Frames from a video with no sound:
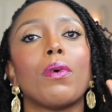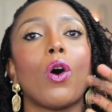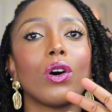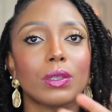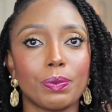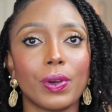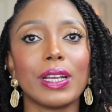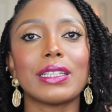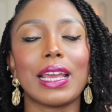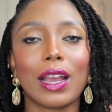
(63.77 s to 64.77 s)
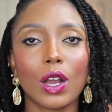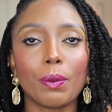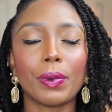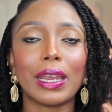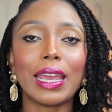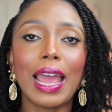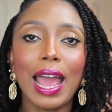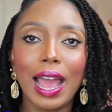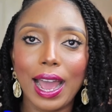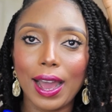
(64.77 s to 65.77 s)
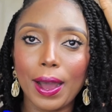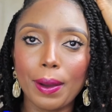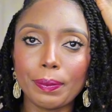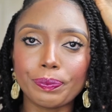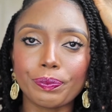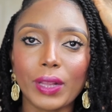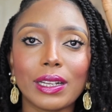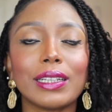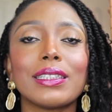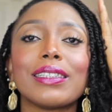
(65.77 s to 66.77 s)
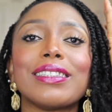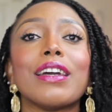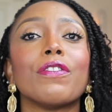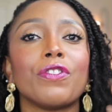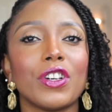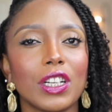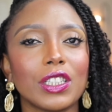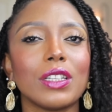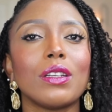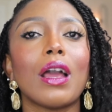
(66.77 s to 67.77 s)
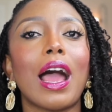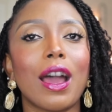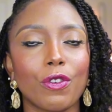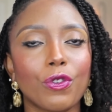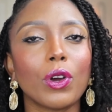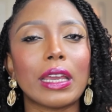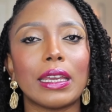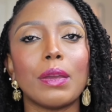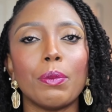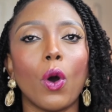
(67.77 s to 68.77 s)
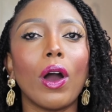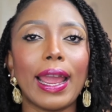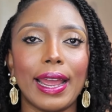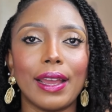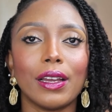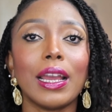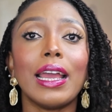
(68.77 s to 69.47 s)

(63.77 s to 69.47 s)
HOTBRAIDS hair company. This is their virgin Afro Kinky bulk hair.